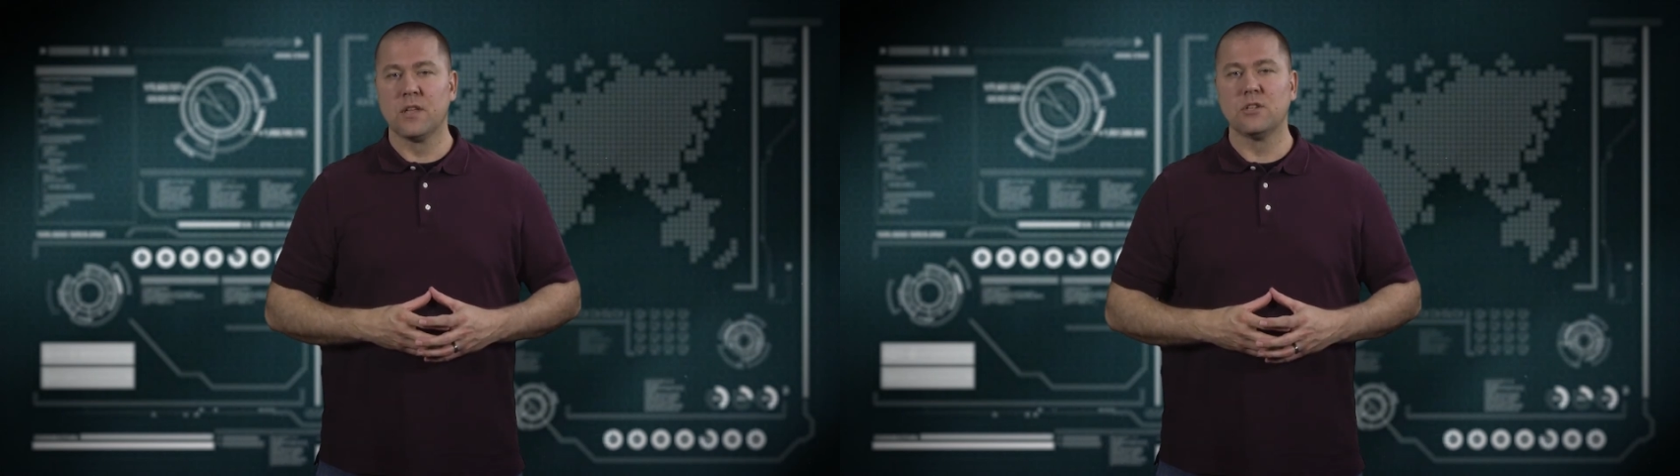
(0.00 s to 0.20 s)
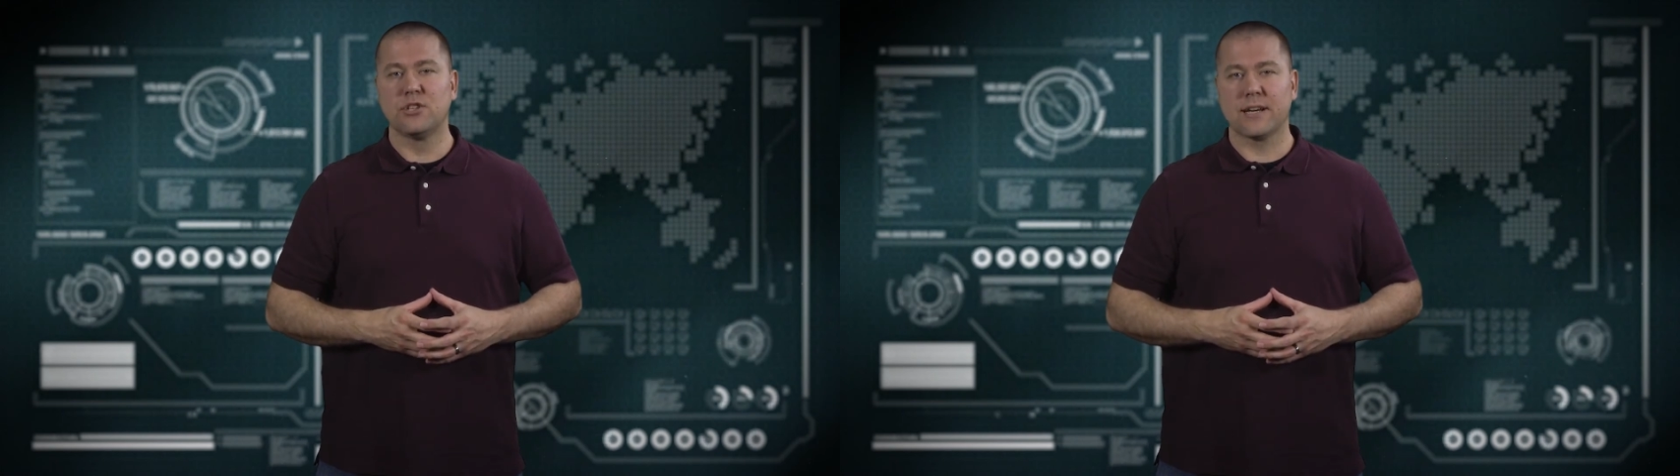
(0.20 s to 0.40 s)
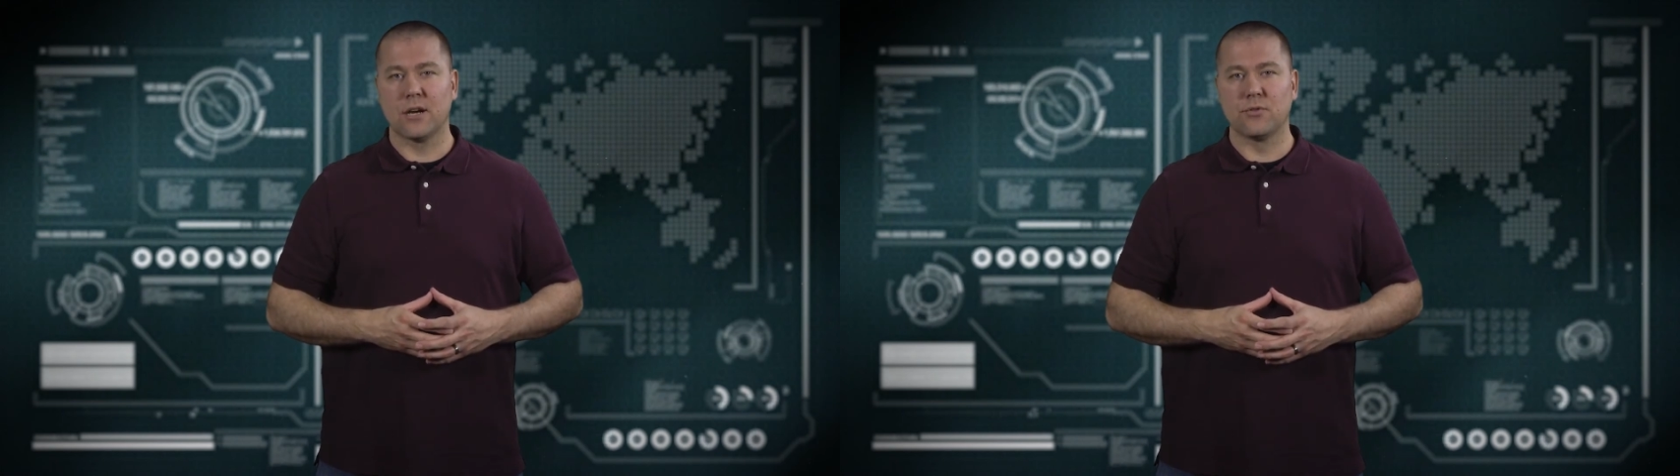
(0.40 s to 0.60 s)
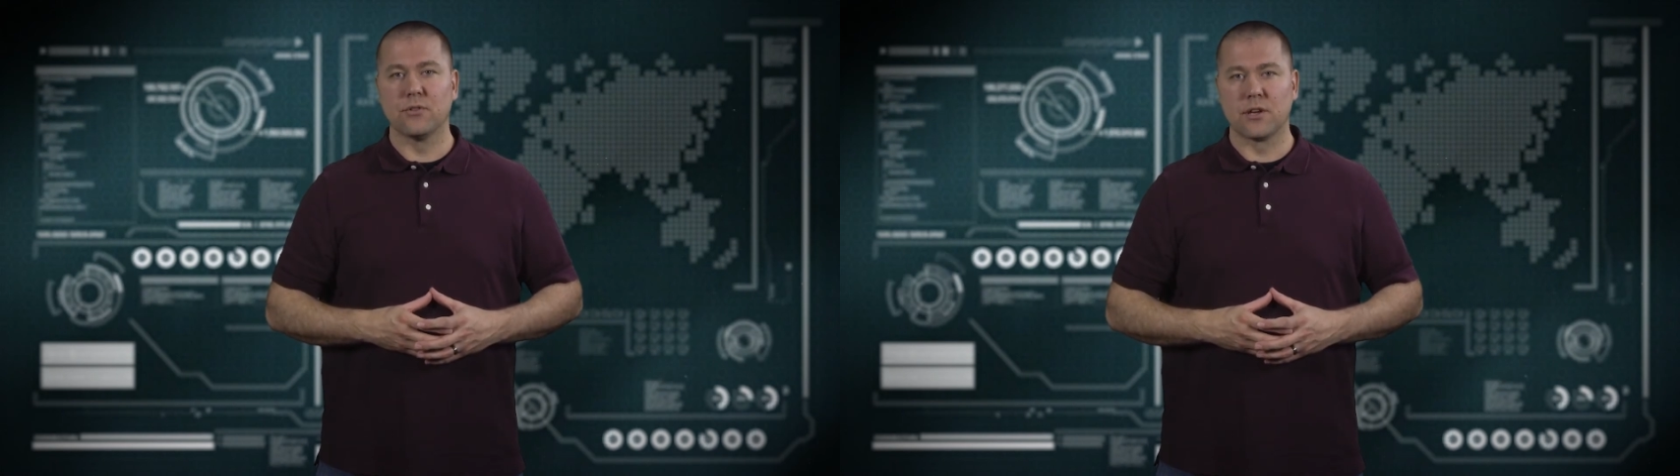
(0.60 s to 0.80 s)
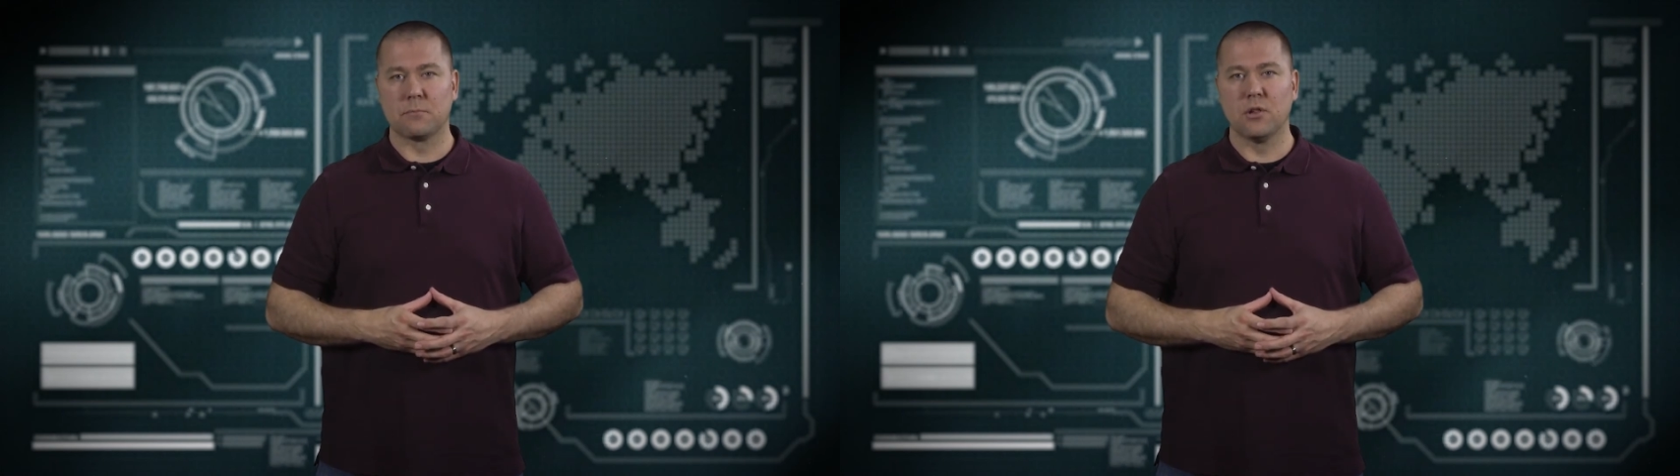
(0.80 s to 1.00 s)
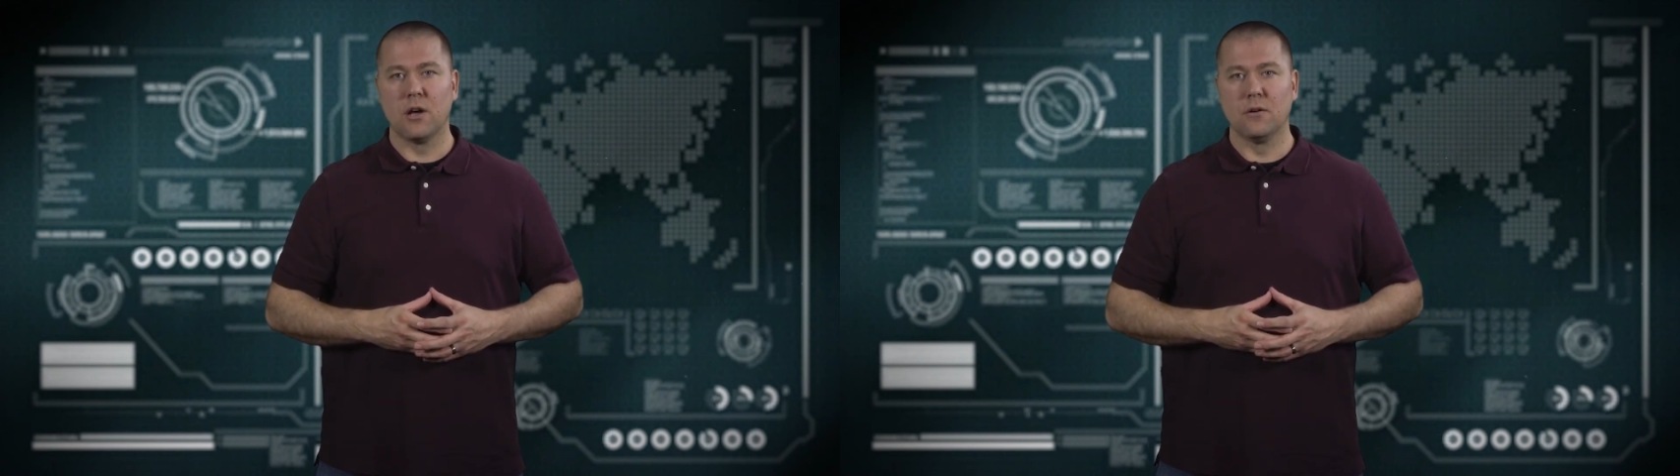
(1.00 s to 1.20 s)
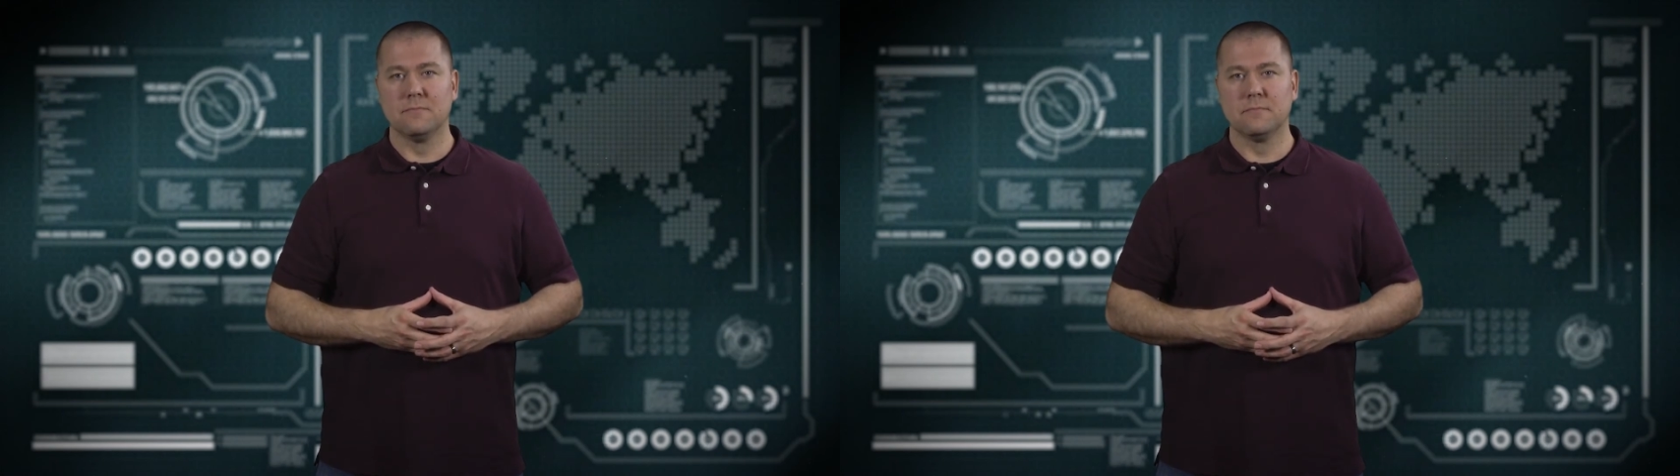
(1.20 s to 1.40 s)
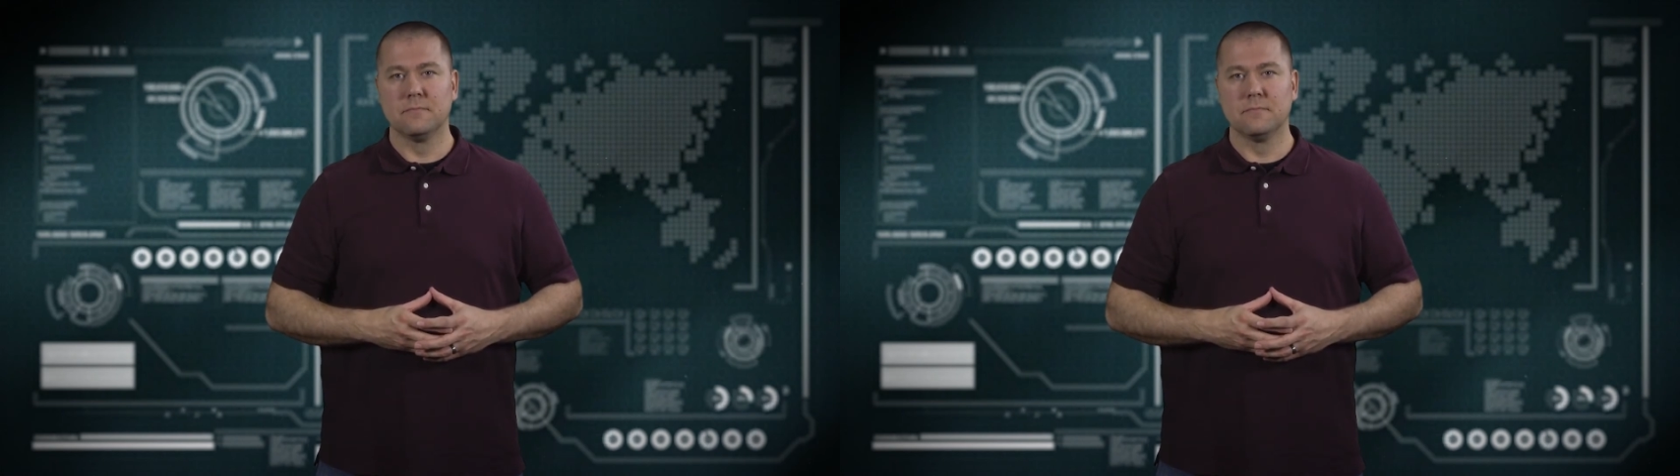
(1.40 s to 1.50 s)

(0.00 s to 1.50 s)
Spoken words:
check out the link below.